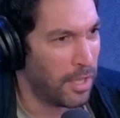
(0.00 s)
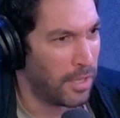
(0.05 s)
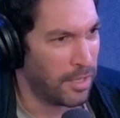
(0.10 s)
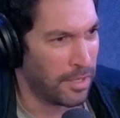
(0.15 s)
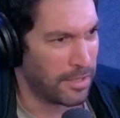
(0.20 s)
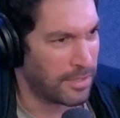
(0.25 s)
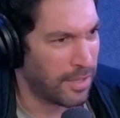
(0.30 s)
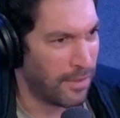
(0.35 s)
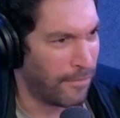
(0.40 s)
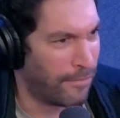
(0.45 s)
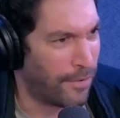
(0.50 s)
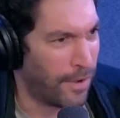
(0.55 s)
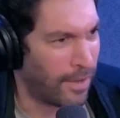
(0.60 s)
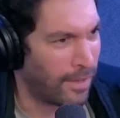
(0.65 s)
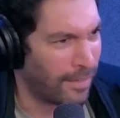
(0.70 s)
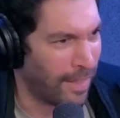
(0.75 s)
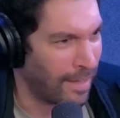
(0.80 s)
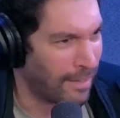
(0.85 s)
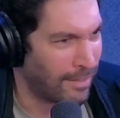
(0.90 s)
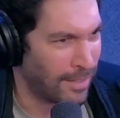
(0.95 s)
He's the fuck,
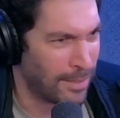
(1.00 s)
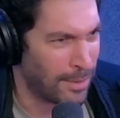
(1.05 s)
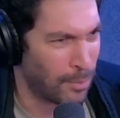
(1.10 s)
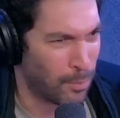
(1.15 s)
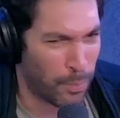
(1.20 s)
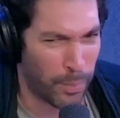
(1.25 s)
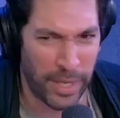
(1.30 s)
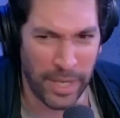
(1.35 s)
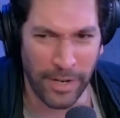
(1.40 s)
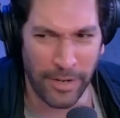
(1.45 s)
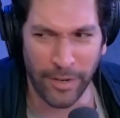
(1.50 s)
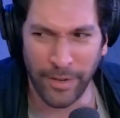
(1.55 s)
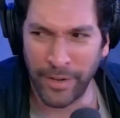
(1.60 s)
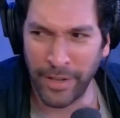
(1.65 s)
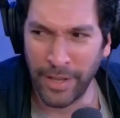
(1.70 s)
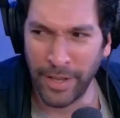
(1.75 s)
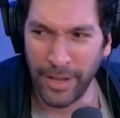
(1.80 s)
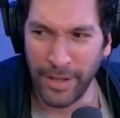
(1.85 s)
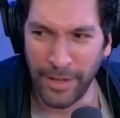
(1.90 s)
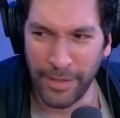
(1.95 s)
like these
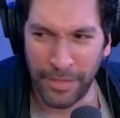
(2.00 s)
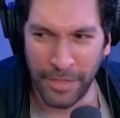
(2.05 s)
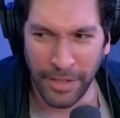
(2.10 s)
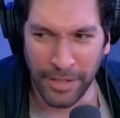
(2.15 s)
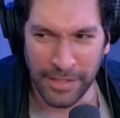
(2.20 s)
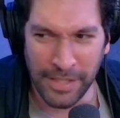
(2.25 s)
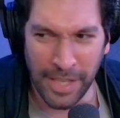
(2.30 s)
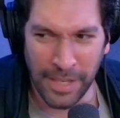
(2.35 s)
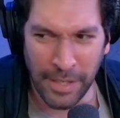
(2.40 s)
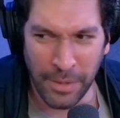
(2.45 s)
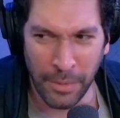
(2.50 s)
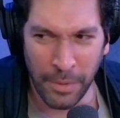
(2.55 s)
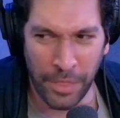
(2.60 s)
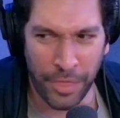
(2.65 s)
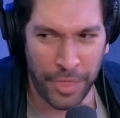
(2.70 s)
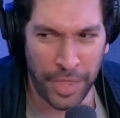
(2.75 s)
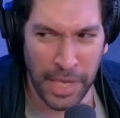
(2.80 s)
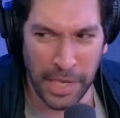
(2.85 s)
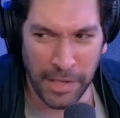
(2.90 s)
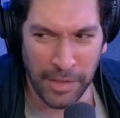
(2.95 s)
weird things that you would
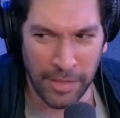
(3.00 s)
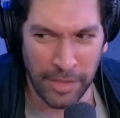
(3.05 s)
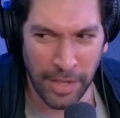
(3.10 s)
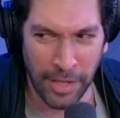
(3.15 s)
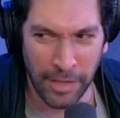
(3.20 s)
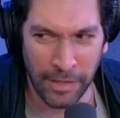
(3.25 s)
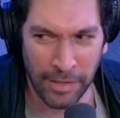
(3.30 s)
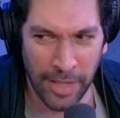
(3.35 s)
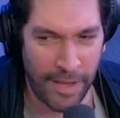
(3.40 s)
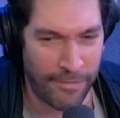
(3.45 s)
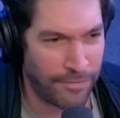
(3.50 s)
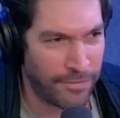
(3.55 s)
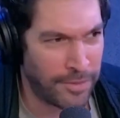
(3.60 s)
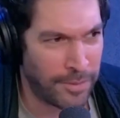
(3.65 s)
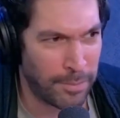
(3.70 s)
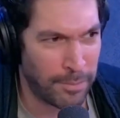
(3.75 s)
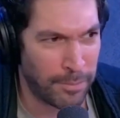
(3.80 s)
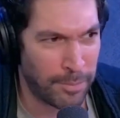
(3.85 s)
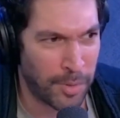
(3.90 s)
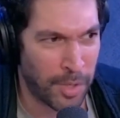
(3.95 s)
think the
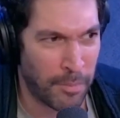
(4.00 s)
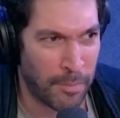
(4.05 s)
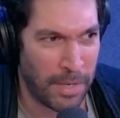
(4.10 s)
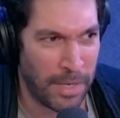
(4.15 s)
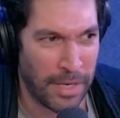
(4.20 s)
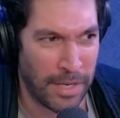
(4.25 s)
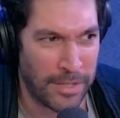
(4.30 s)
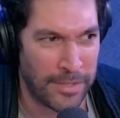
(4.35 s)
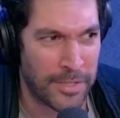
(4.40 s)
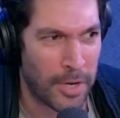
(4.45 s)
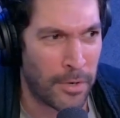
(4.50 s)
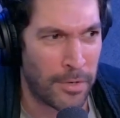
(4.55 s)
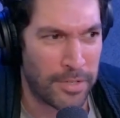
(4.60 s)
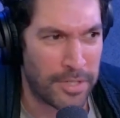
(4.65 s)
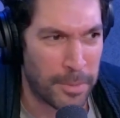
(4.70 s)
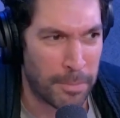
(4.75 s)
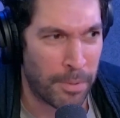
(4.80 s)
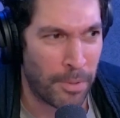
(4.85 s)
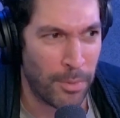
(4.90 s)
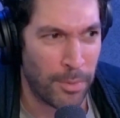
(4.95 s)
left comedians aren't
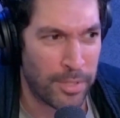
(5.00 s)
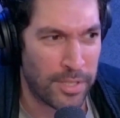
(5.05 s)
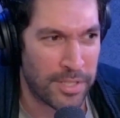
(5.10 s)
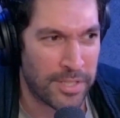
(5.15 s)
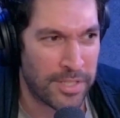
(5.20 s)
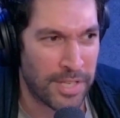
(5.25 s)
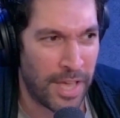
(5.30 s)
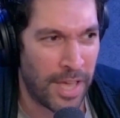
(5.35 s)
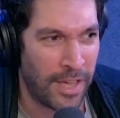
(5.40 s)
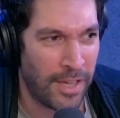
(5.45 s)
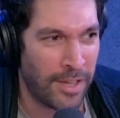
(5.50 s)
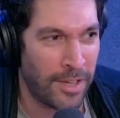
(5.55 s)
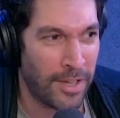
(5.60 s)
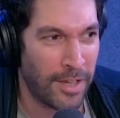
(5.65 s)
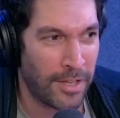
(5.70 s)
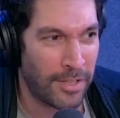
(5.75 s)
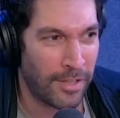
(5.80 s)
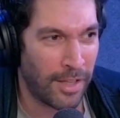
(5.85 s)
supposed to say,